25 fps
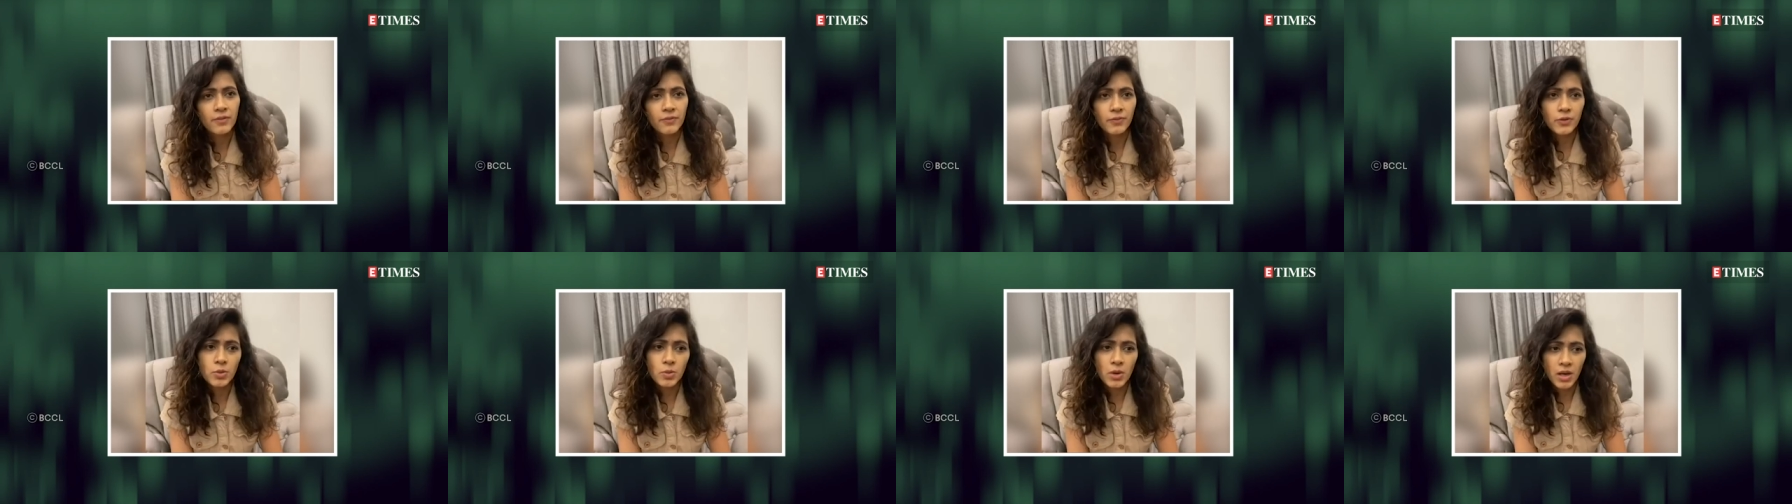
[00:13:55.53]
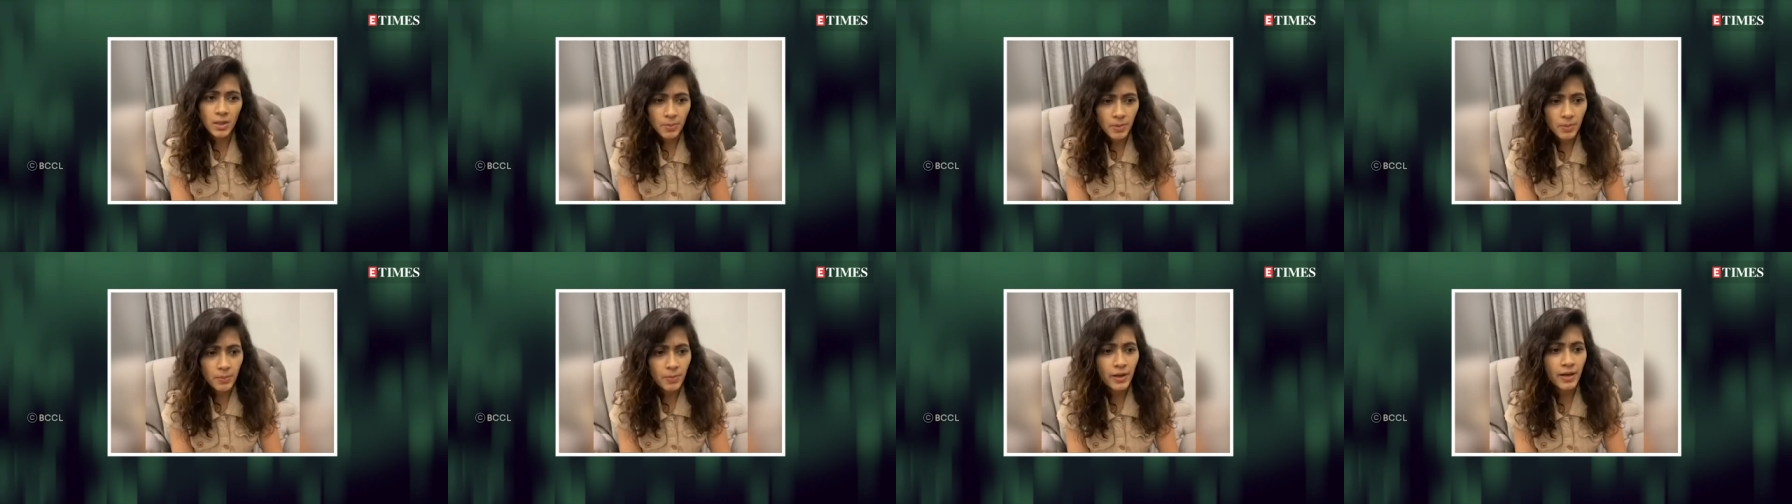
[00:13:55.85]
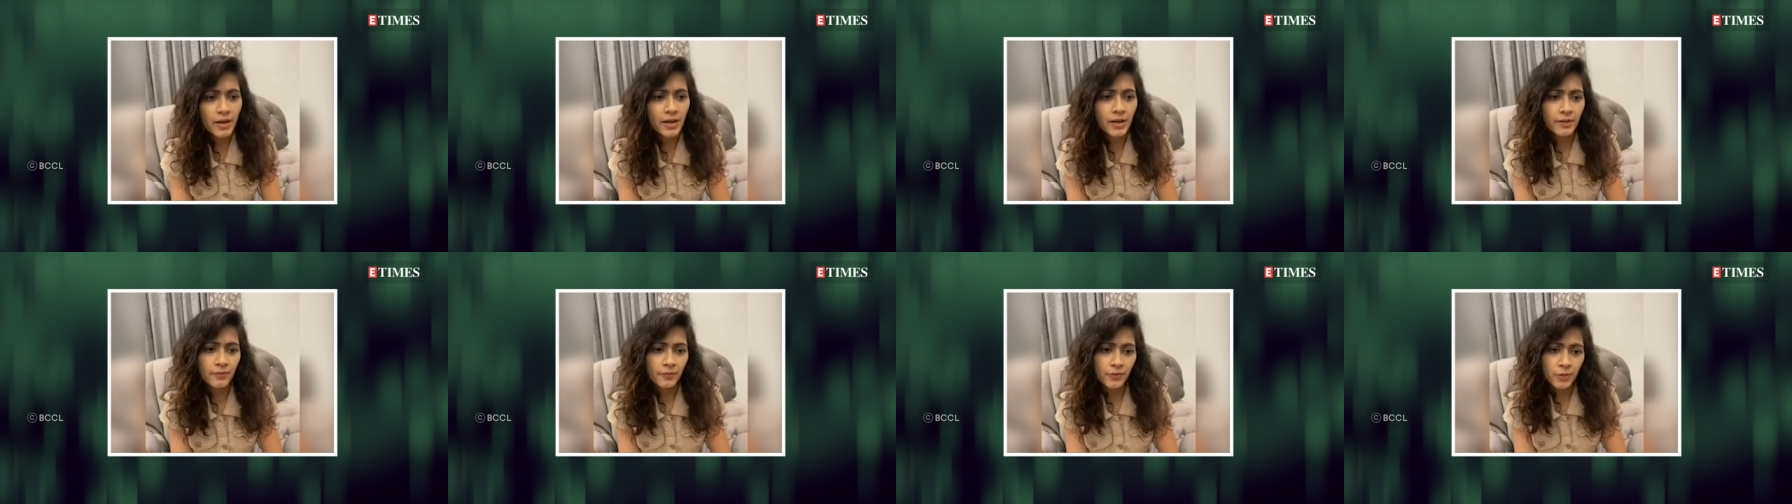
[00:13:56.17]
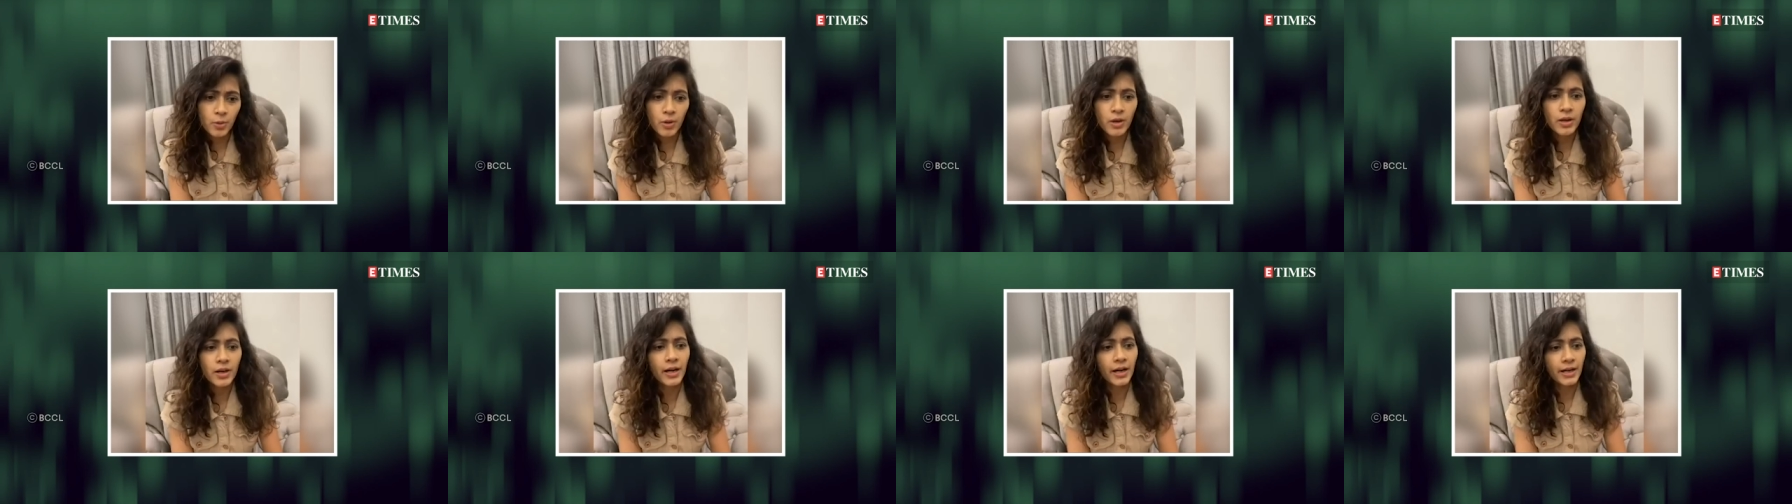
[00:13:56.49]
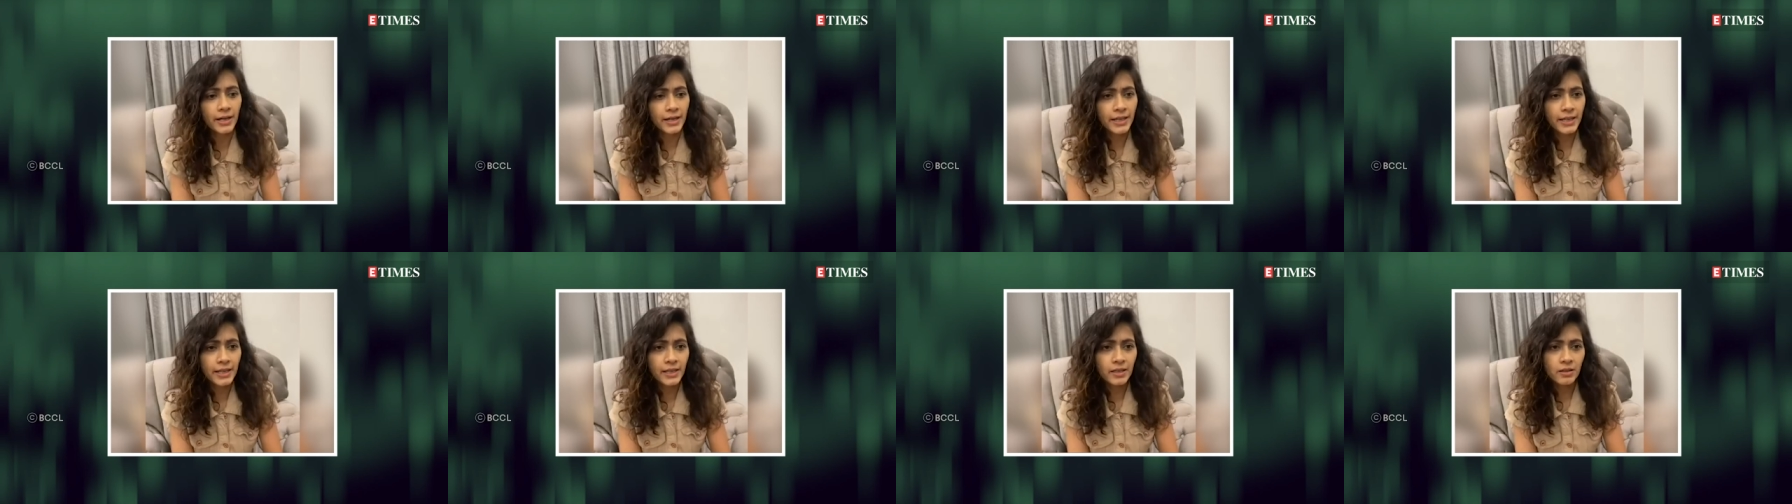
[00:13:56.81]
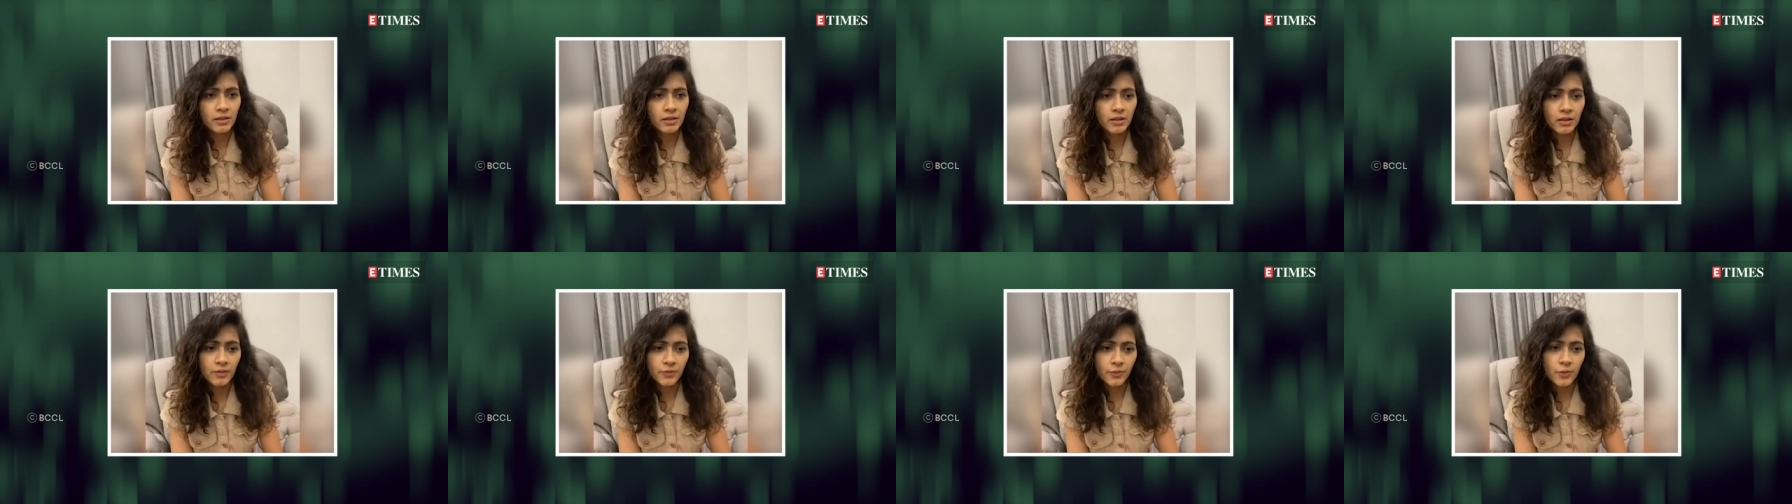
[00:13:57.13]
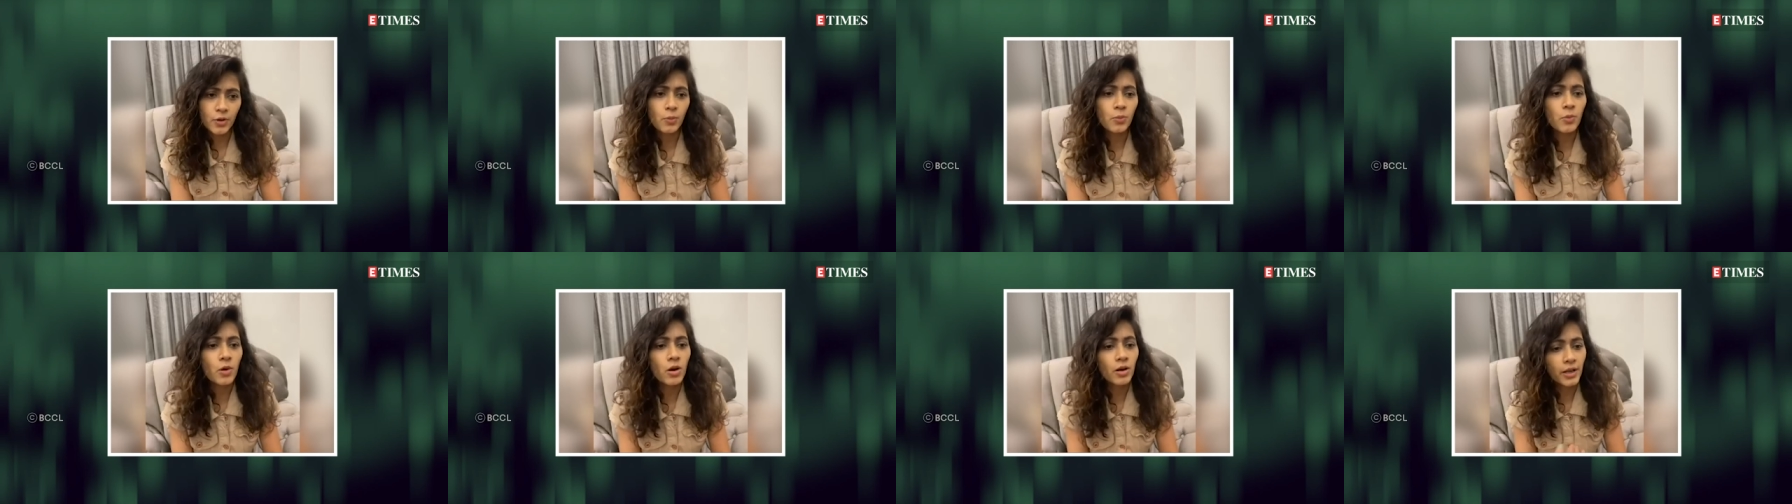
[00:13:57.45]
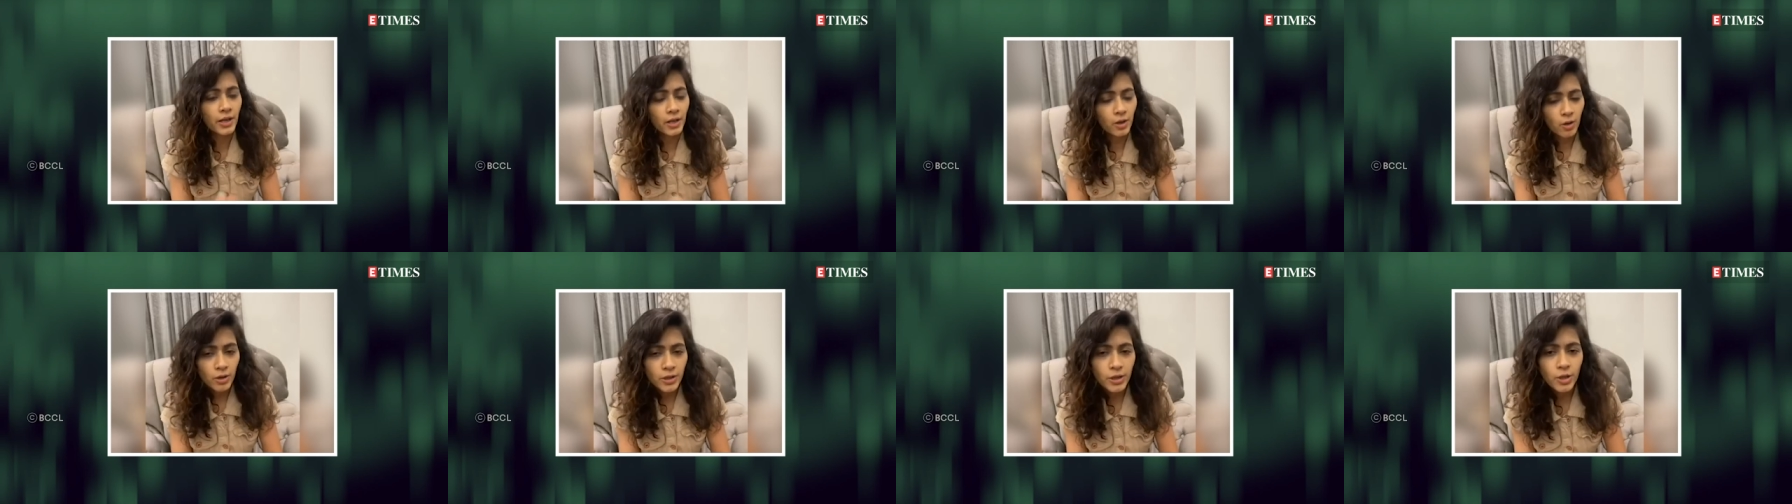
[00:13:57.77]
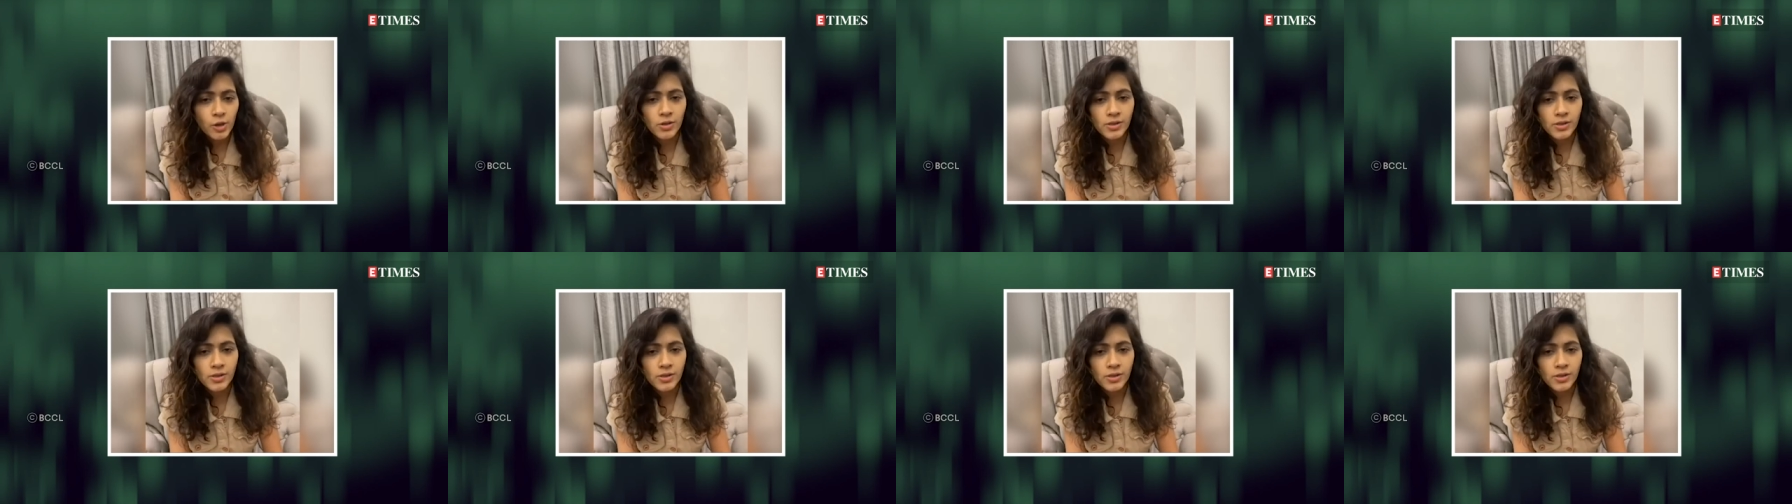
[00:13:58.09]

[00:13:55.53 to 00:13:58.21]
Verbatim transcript: If you are prepared, if you are ready, if you're working on